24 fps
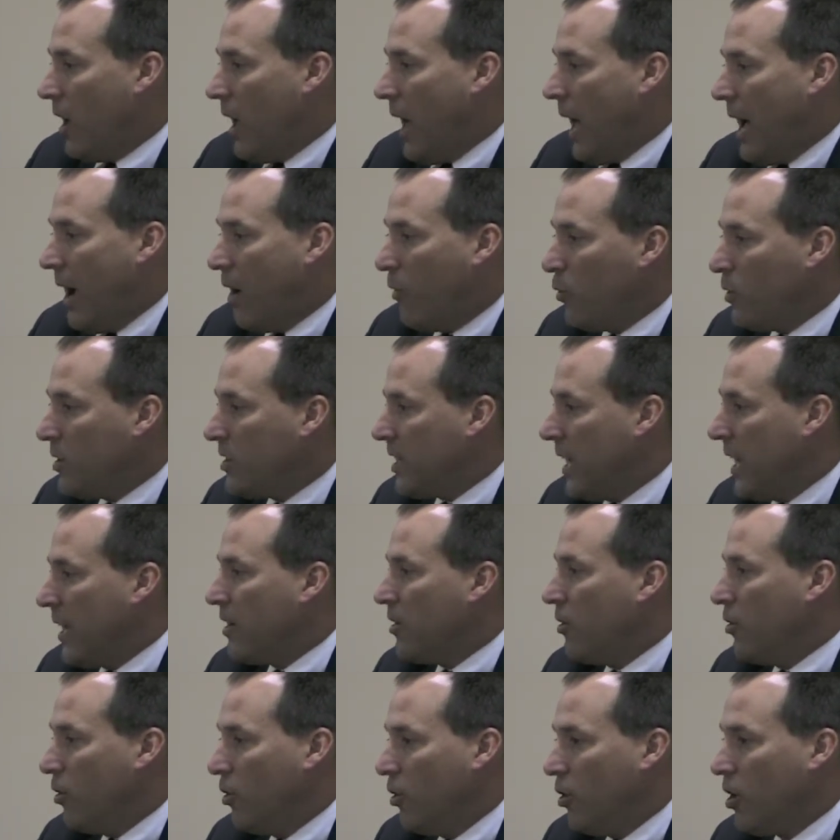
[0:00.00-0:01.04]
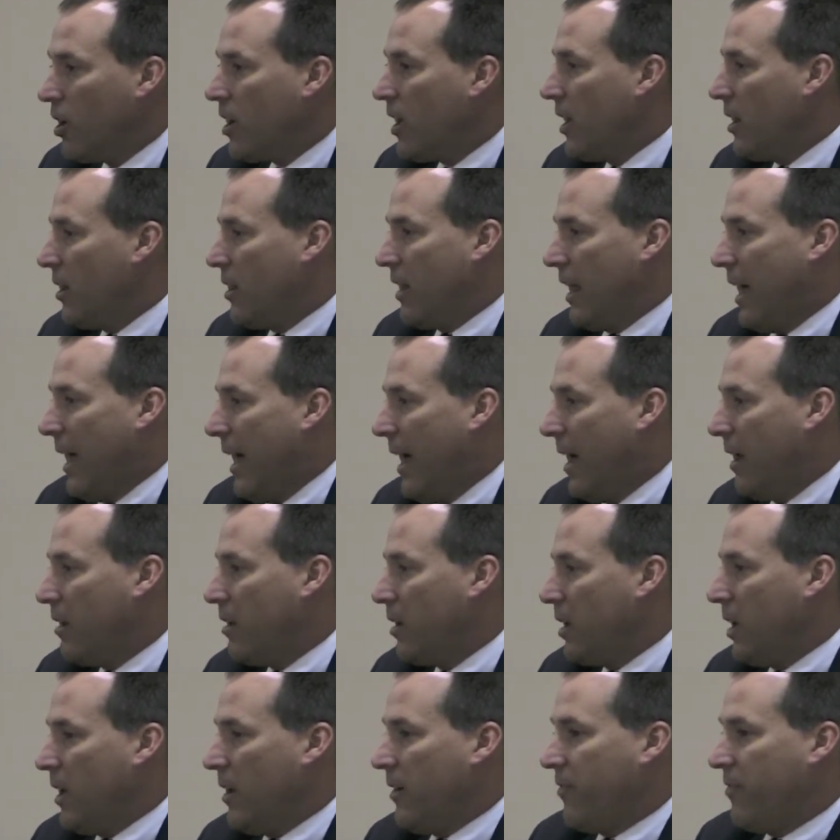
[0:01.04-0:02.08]
I would take a look at
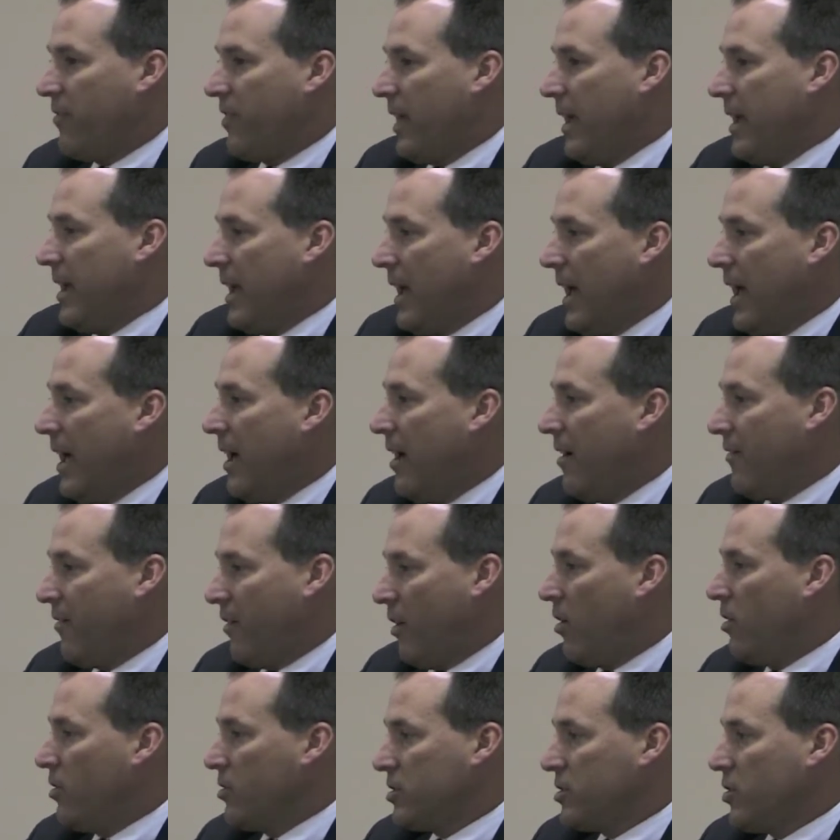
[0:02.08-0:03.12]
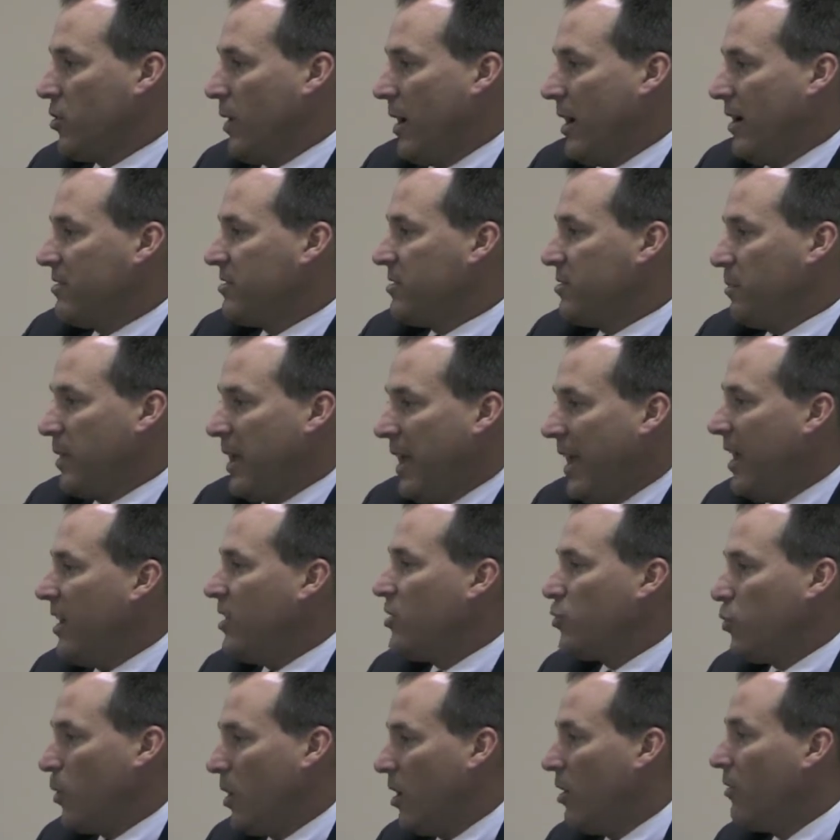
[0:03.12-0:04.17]
that if they also have some
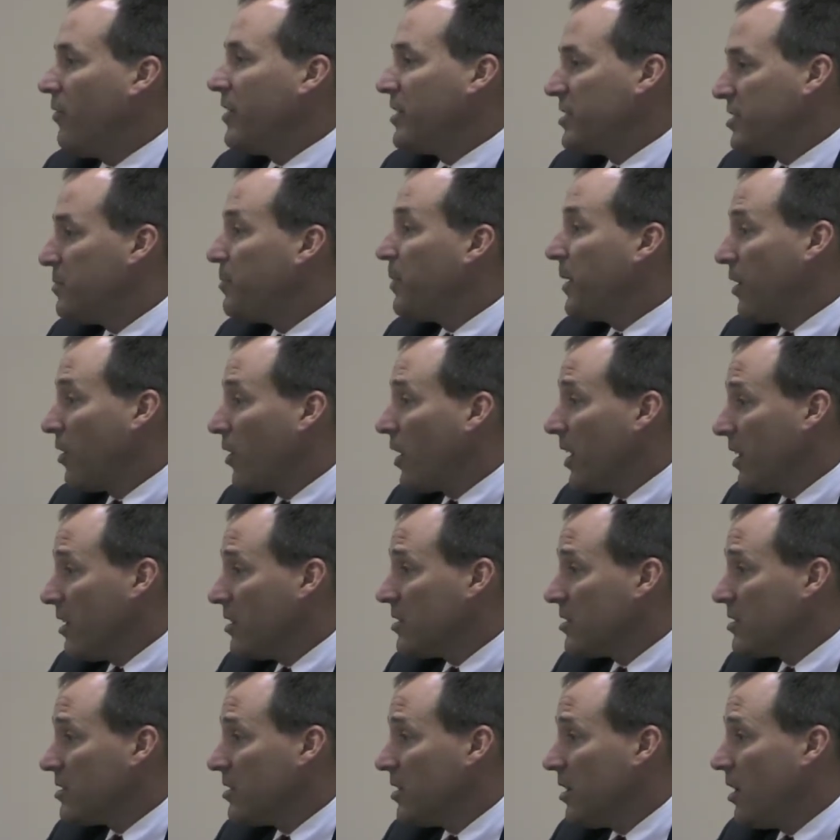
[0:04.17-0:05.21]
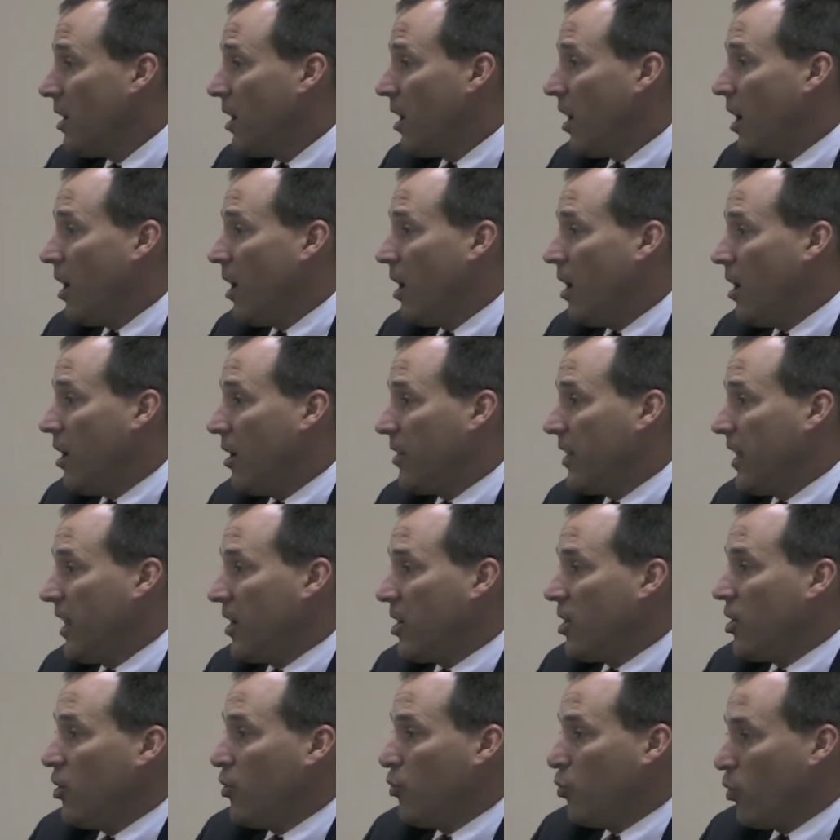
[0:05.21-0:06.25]
K-12 experience
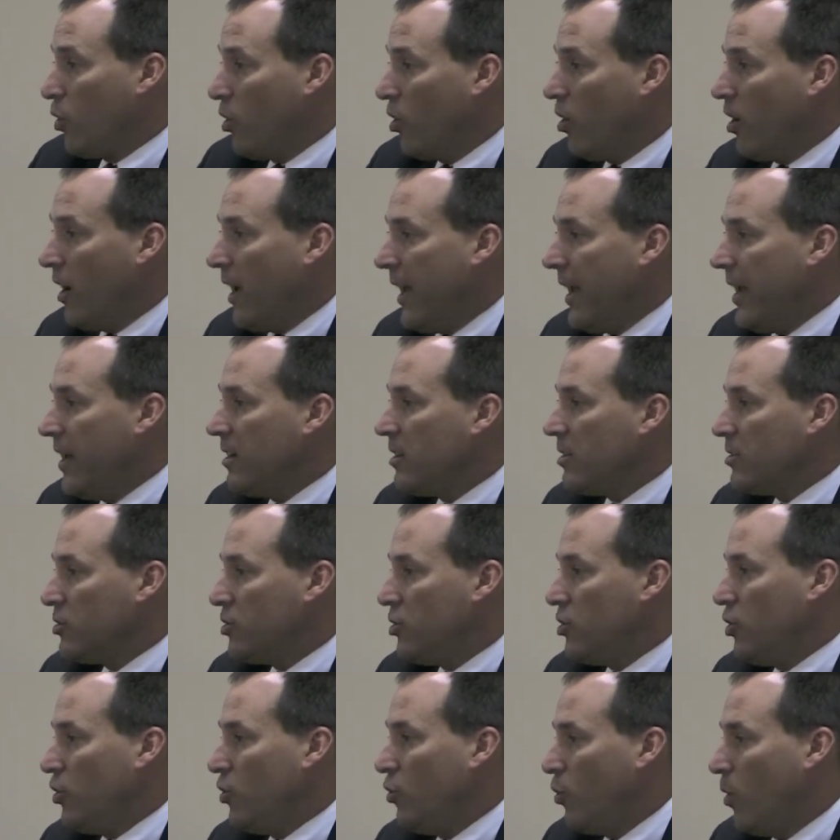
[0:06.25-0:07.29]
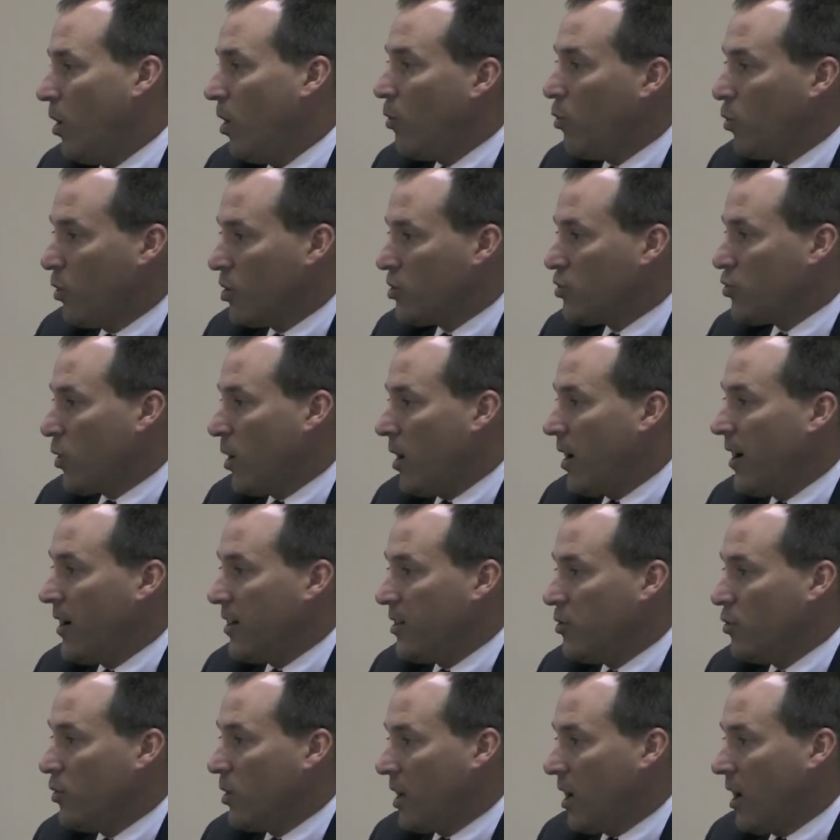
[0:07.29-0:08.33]
that could relate to what we're
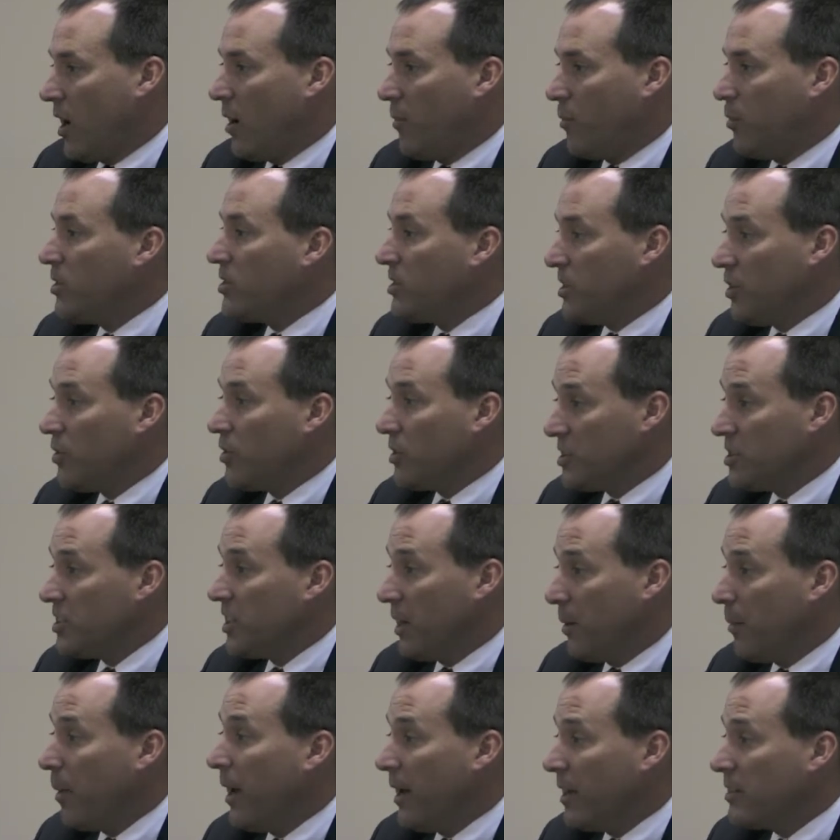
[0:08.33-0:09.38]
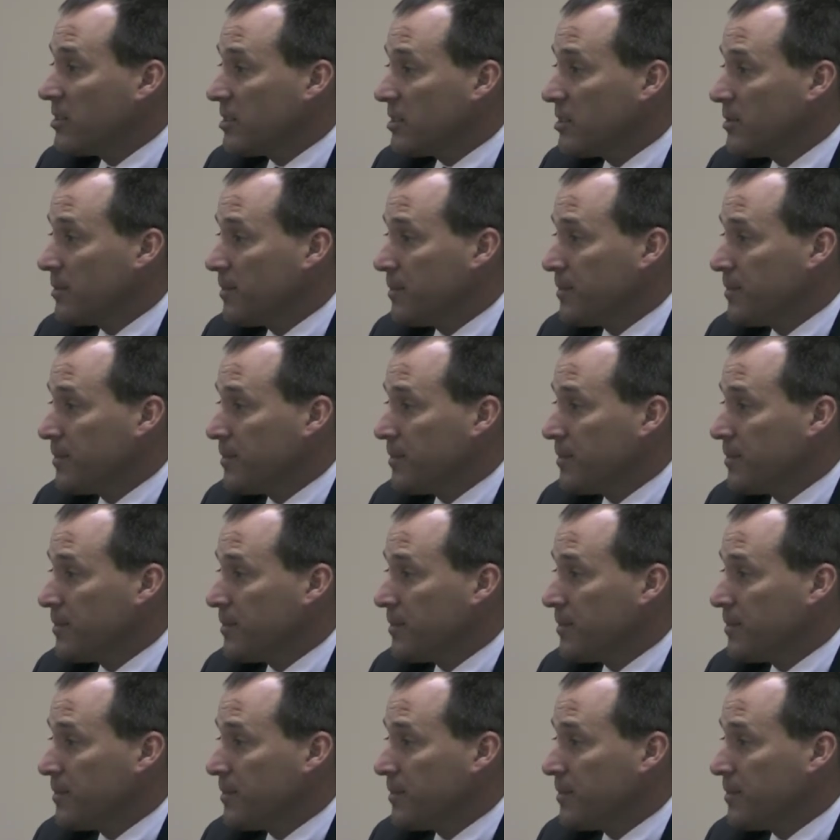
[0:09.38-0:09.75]
trying to accomplish here at CMS.